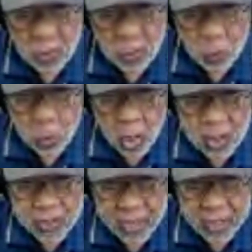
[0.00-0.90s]

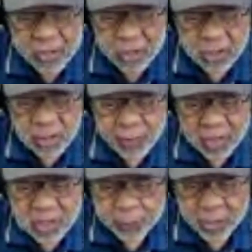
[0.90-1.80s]
was a decision by
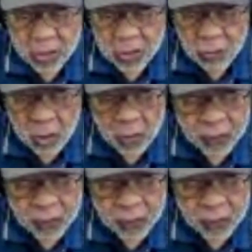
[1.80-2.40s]
the Supreme Court of the